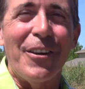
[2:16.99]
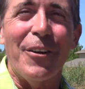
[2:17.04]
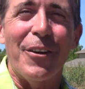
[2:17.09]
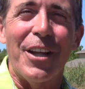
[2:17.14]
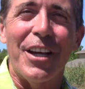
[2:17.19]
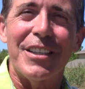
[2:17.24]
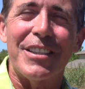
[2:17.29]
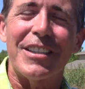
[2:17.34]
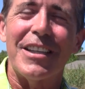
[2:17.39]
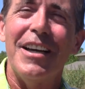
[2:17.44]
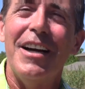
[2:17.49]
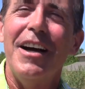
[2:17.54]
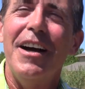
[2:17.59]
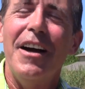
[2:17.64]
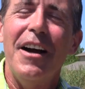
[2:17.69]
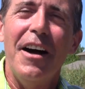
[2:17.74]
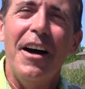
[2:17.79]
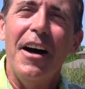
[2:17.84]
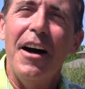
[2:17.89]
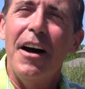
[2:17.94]
you this.
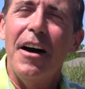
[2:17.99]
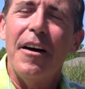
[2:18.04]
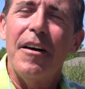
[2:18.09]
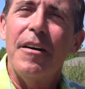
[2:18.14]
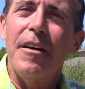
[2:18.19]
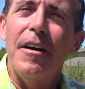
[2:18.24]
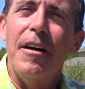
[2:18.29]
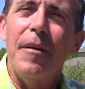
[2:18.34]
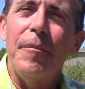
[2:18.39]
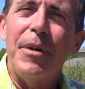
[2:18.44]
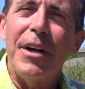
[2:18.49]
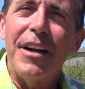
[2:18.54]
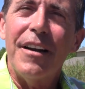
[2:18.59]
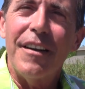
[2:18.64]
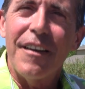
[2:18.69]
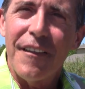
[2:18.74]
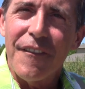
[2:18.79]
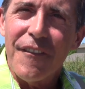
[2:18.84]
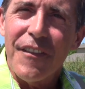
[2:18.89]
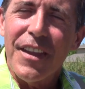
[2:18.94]
But
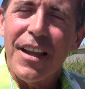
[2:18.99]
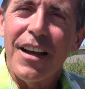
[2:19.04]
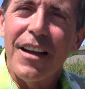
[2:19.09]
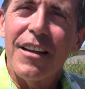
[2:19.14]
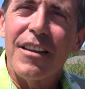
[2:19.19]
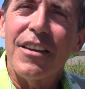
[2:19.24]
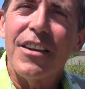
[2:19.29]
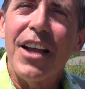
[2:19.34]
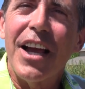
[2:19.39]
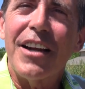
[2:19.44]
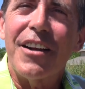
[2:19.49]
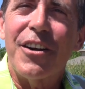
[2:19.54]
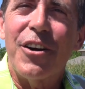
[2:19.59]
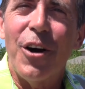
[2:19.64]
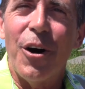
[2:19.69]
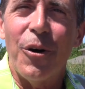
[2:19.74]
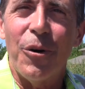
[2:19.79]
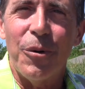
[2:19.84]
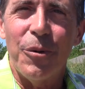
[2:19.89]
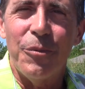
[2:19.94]
let
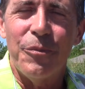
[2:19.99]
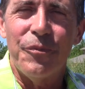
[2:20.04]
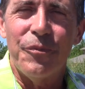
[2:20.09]
go.